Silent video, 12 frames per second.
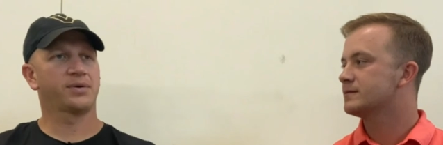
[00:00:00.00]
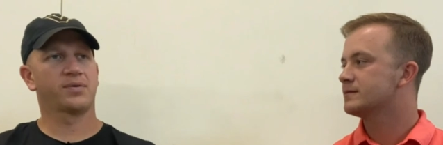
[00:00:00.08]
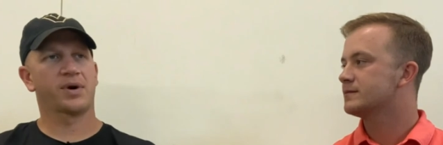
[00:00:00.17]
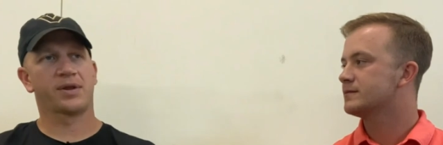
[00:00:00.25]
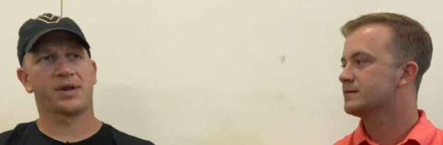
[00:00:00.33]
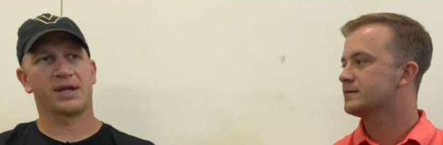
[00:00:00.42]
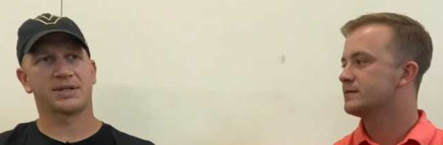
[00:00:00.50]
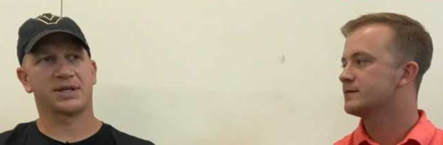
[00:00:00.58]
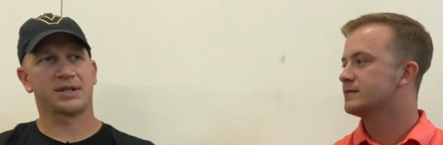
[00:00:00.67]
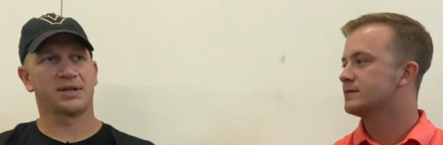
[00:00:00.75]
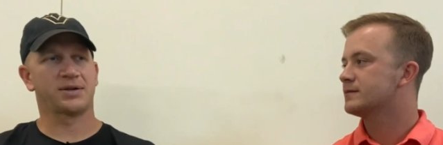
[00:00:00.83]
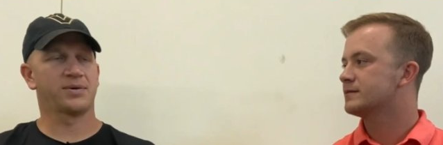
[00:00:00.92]
Speaker 1: whether that's
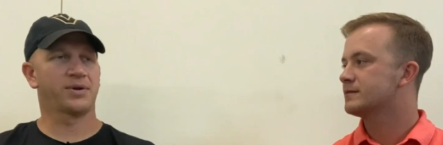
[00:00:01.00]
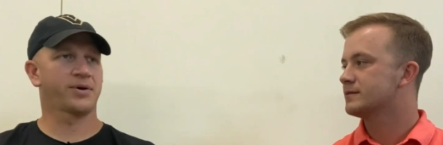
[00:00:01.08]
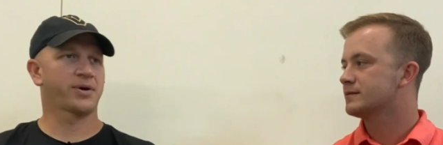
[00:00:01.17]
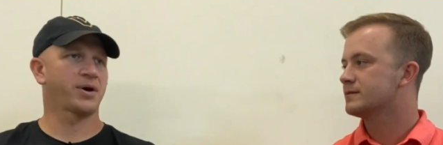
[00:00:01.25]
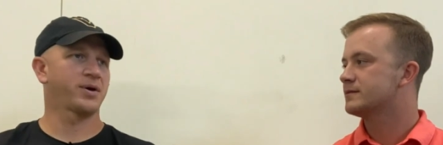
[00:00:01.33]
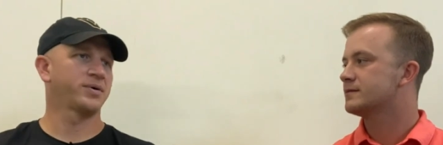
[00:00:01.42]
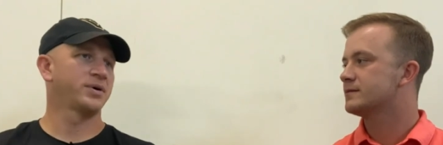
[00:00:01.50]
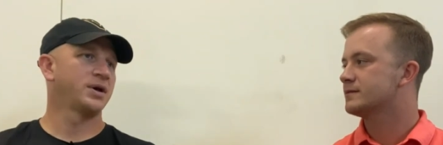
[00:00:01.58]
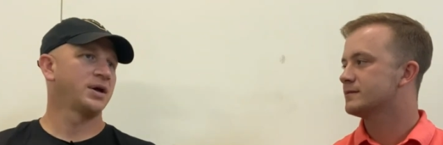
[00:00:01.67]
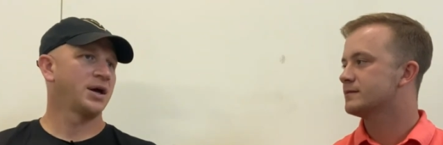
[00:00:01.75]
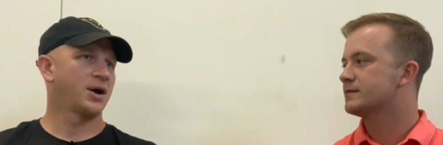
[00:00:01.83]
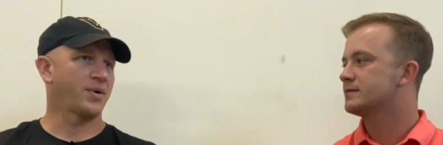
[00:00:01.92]
getting the new logo
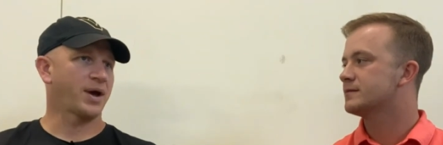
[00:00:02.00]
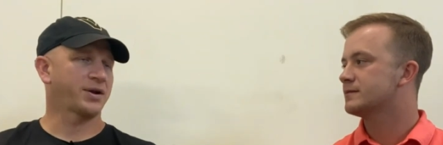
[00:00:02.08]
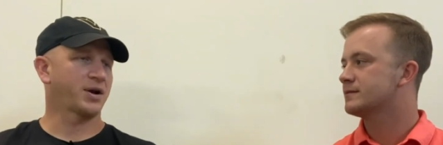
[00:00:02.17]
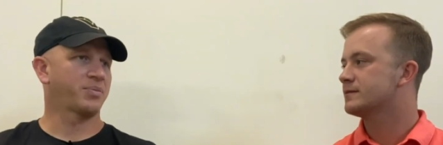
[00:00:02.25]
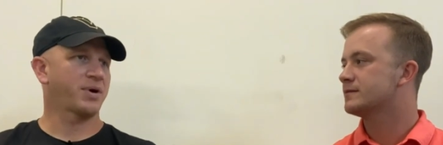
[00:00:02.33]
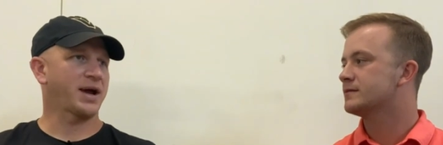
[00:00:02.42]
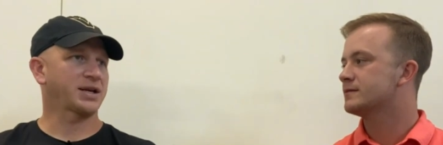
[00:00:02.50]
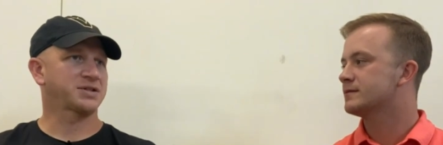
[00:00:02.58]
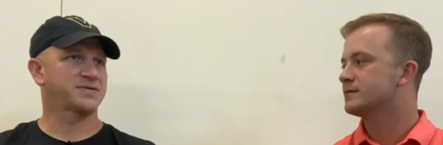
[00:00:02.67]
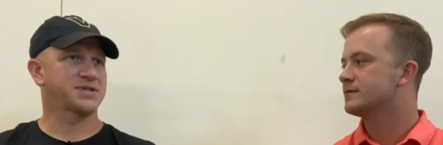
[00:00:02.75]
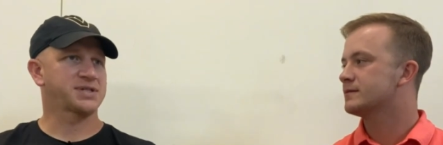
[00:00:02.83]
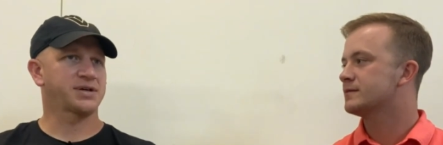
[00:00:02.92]
around our practice
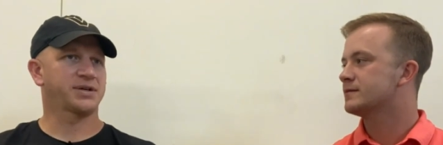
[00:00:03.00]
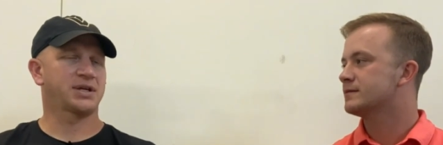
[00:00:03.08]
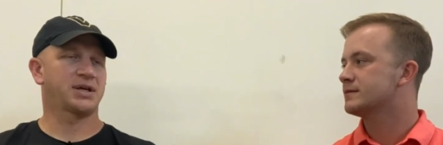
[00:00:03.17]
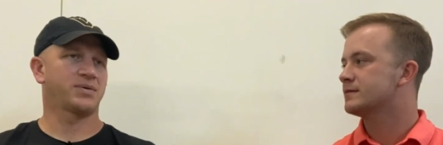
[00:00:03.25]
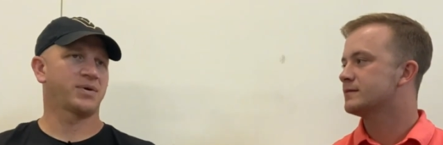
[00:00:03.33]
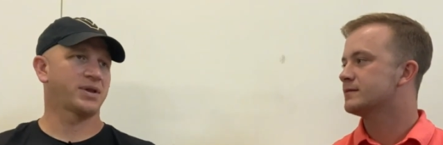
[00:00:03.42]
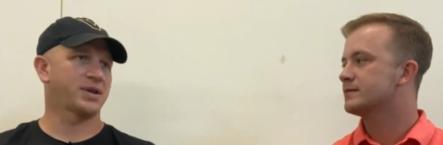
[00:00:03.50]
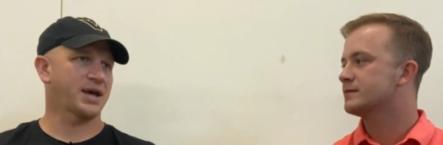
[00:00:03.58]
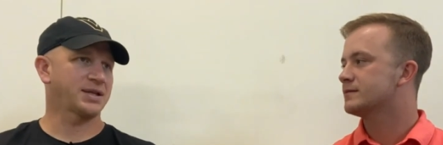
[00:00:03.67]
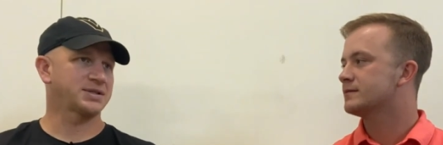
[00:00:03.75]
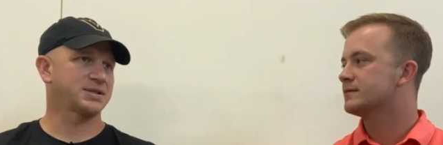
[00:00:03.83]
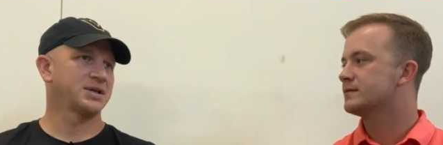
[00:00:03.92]
facility, whether
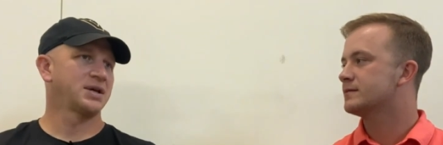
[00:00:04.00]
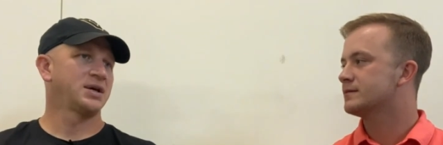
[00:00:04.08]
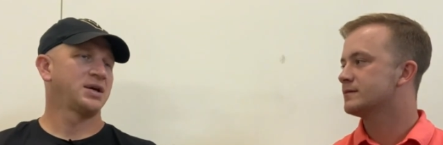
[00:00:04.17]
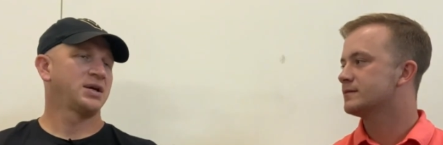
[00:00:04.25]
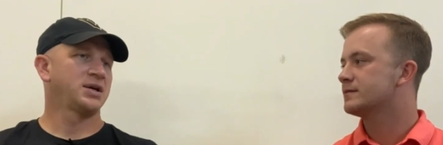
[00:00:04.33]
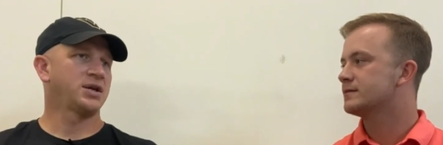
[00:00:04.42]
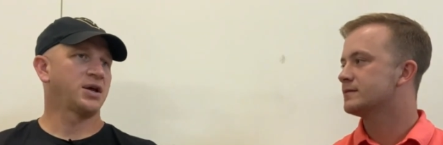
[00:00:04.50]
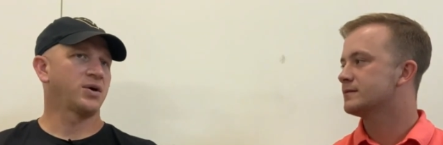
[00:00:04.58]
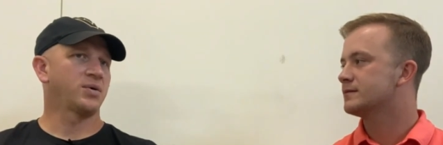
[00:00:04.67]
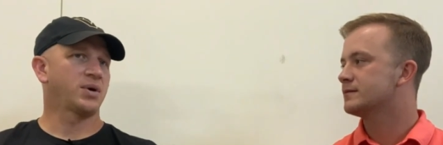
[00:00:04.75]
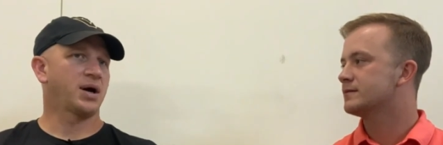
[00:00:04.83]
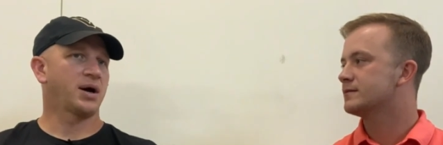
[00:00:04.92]
that's you
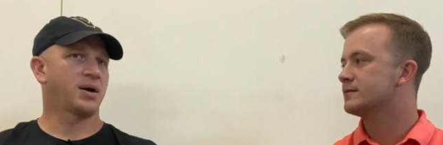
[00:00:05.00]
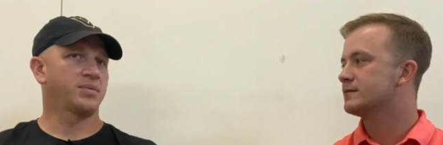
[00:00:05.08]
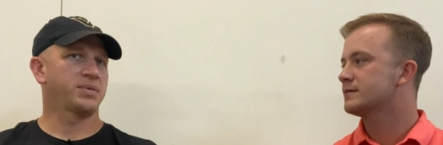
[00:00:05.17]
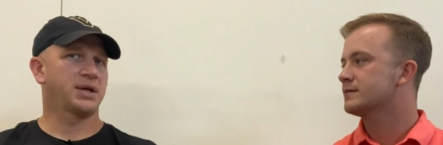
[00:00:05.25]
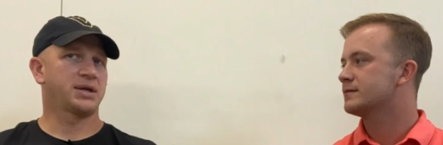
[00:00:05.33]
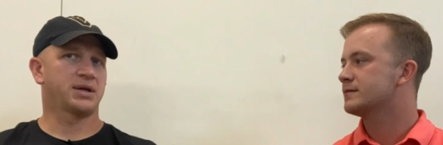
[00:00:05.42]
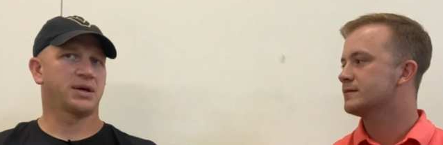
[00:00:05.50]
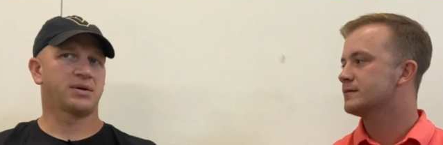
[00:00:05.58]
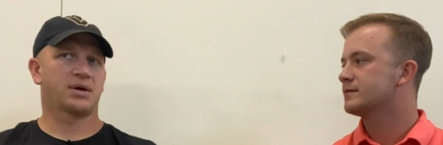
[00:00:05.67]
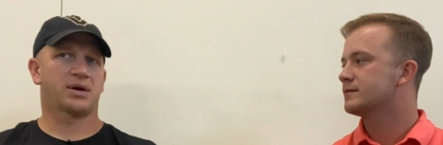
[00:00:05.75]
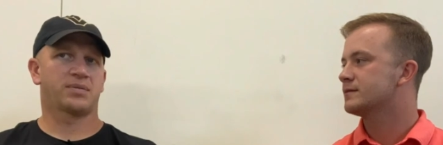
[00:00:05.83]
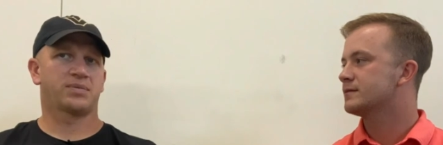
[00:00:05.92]
know um, getting a,
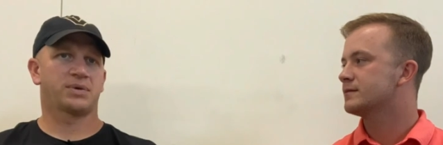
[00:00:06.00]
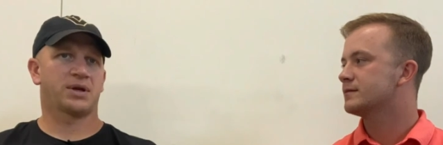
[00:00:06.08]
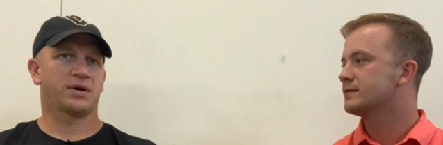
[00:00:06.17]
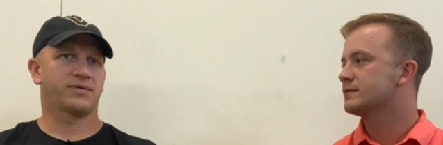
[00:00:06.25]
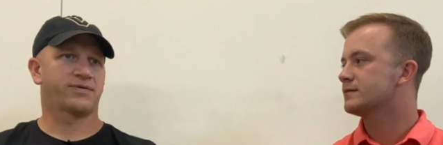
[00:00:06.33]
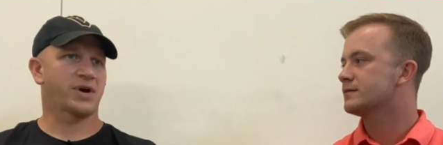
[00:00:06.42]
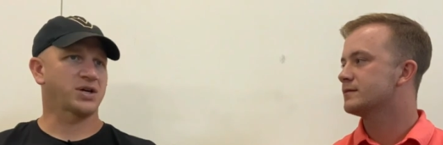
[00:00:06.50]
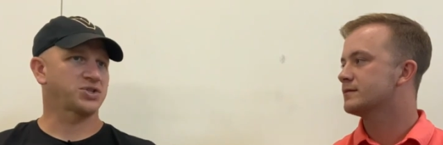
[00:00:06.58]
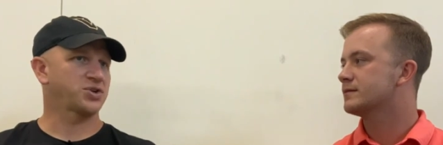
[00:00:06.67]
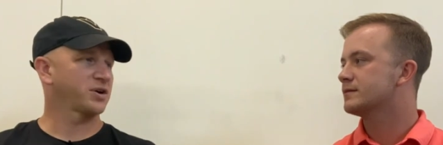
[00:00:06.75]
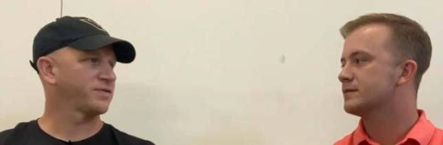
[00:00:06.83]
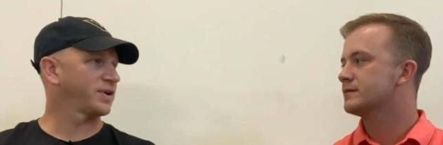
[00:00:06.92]
a, you know fresh
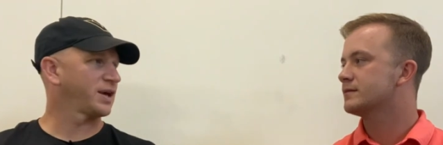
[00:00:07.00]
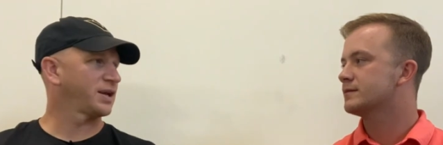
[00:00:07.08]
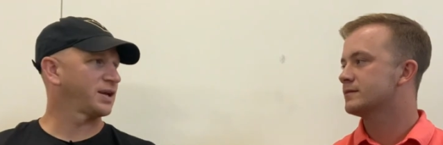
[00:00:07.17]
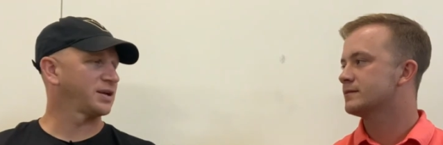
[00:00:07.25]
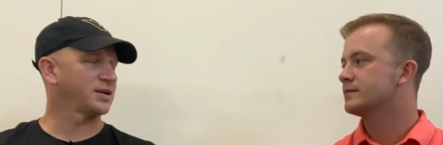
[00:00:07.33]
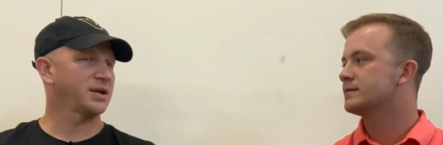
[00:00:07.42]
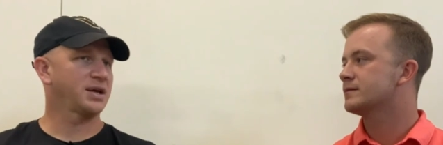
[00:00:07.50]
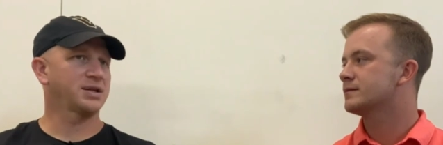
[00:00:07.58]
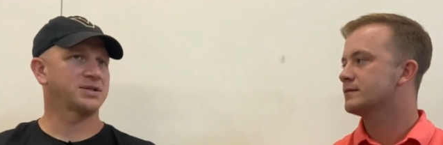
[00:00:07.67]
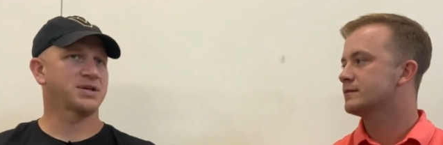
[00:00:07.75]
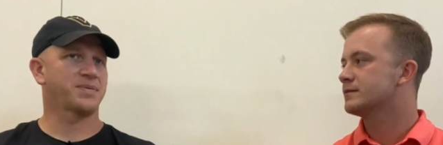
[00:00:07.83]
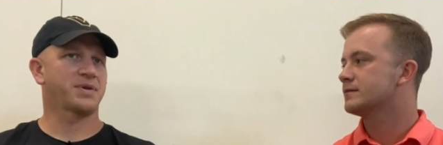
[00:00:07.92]
turf in and, and
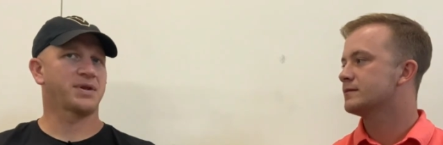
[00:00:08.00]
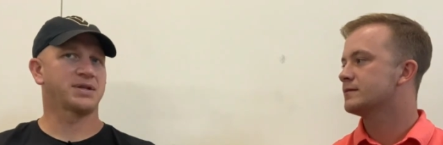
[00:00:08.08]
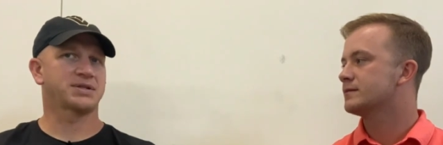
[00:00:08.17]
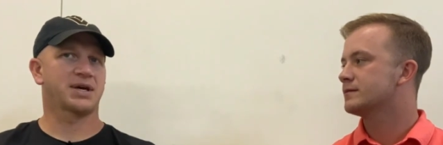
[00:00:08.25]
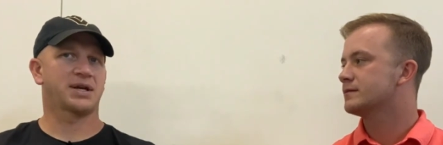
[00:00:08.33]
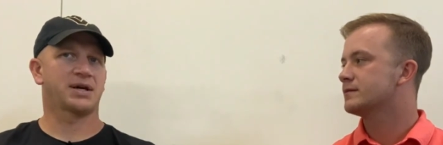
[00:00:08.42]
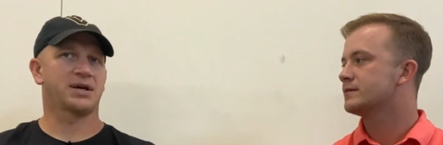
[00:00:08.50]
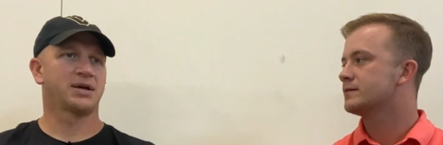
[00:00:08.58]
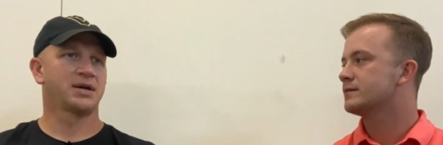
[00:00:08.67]
something that's going to